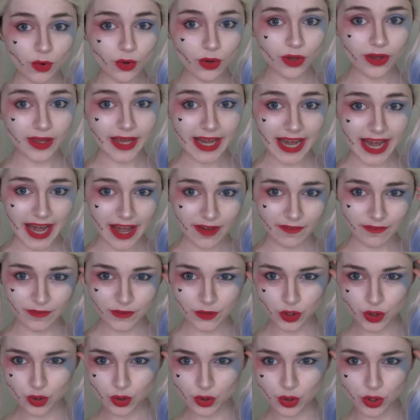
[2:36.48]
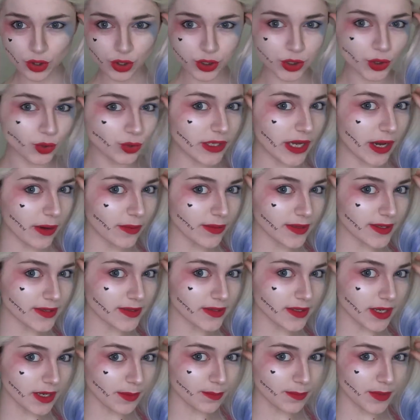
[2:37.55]
will have to glue down the
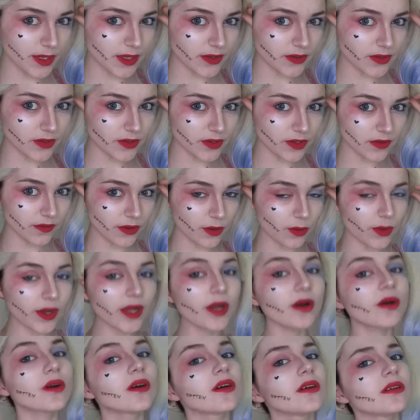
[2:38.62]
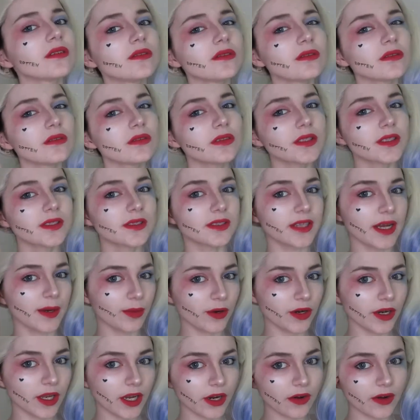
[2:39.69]
side pieces of the wig, or the
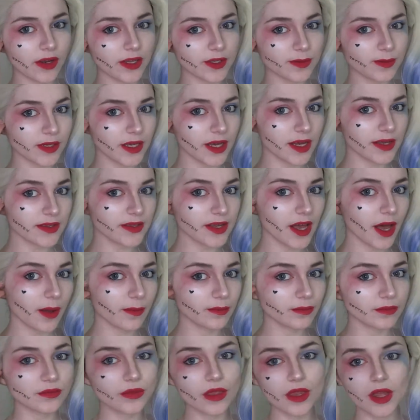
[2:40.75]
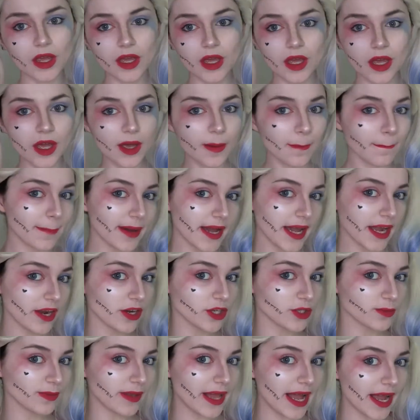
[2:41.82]
sideburn areas, because my hair
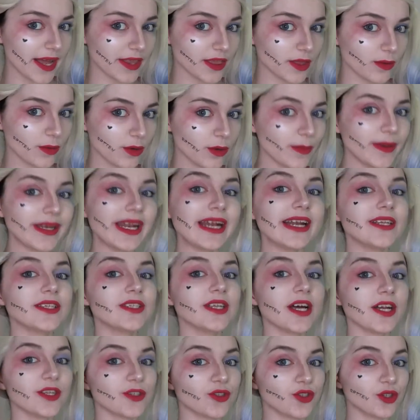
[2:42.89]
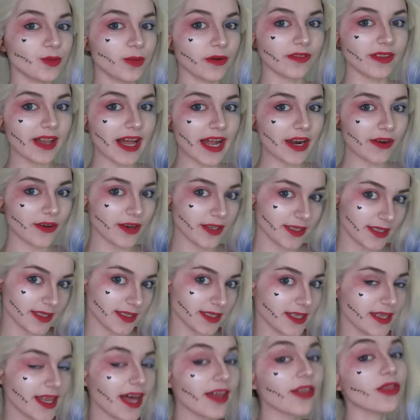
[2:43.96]
is black at the moment and it's not super flattering to
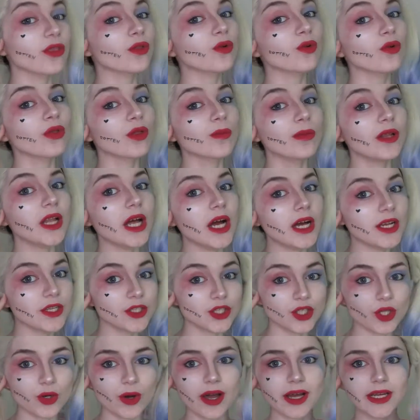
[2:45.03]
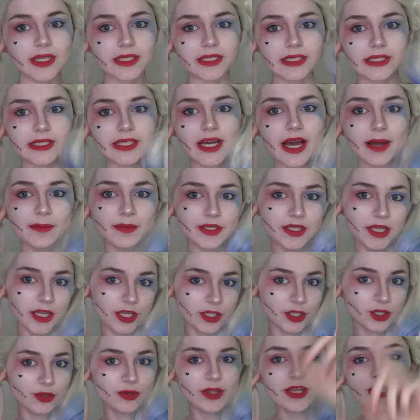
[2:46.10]
see that through the blonde, so I'm just gonna
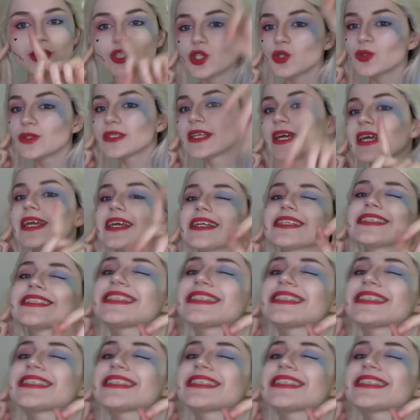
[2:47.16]
do that in 2